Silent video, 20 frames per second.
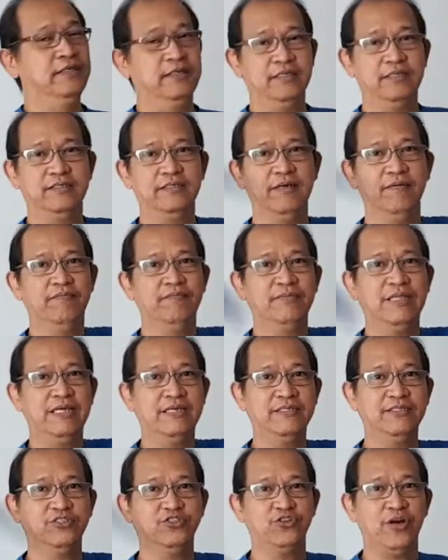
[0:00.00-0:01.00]
something
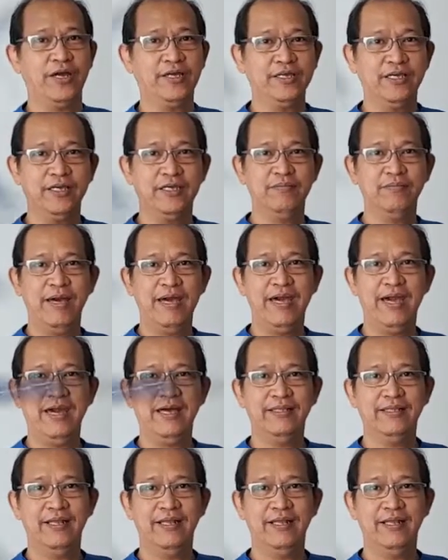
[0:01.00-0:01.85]
striking in my hand.